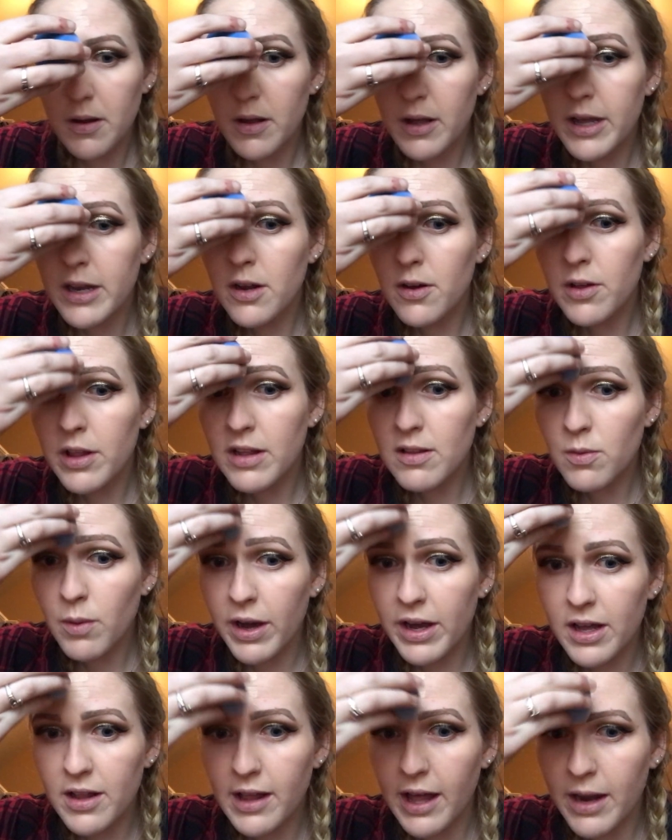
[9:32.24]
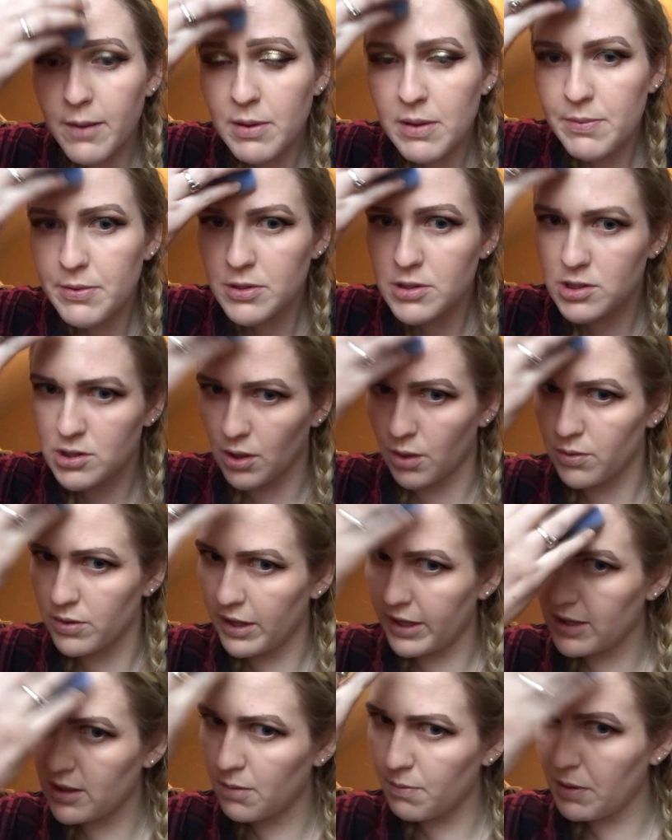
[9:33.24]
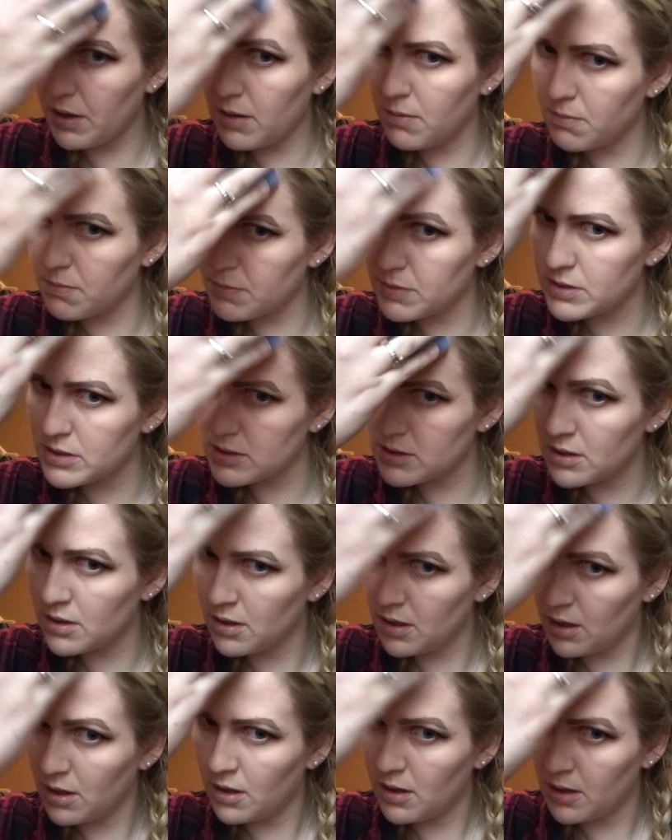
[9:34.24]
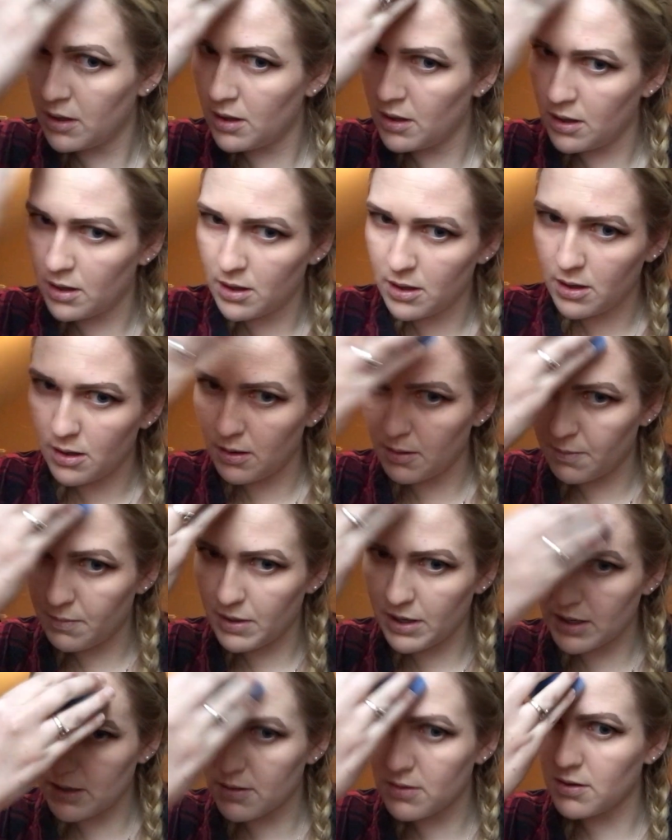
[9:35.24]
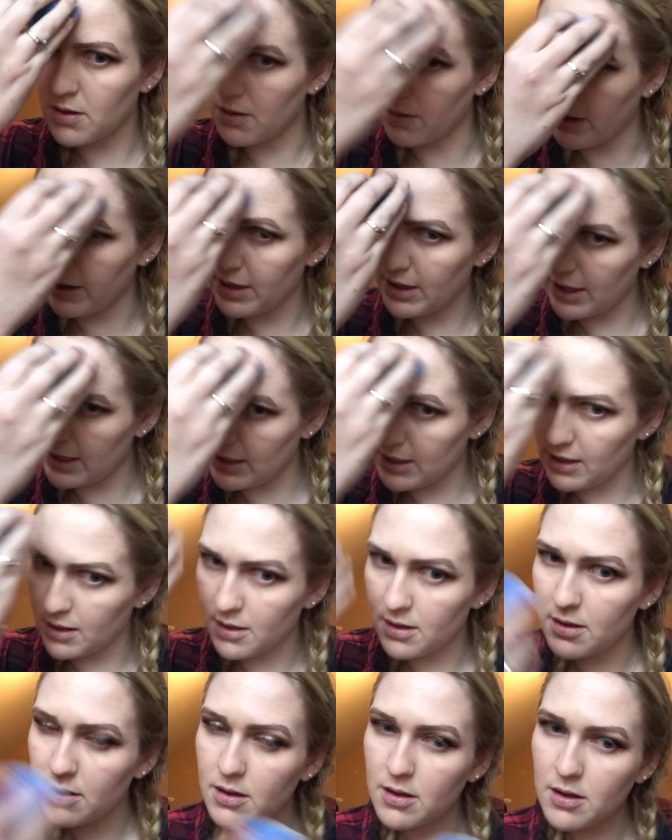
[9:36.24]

I know that's why a lot of people don't like the pumps. I don't know, I like it.